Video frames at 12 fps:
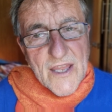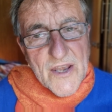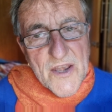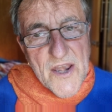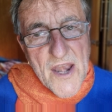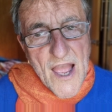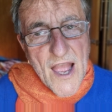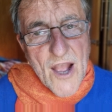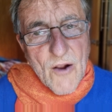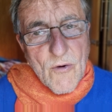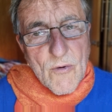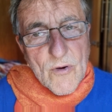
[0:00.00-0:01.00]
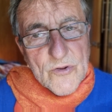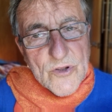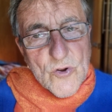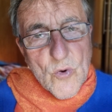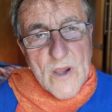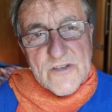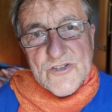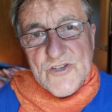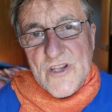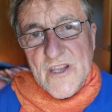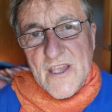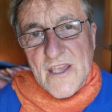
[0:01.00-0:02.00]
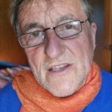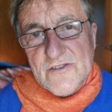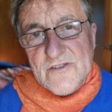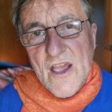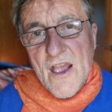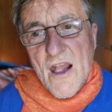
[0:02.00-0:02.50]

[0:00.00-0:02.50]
Now, the question is,